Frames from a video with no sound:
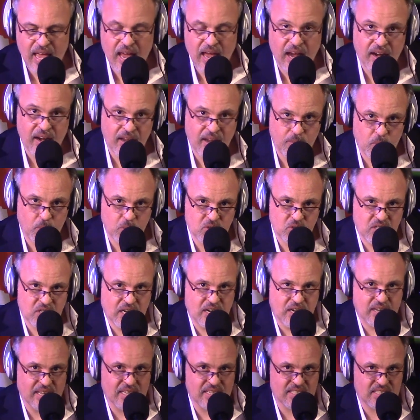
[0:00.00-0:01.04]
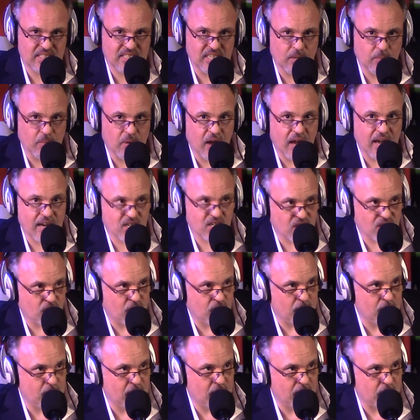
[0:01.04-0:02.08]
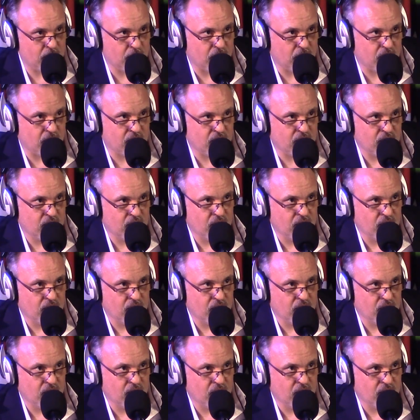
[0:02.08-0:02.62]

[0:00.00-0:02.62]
And I walked out of that cinema. I actually remember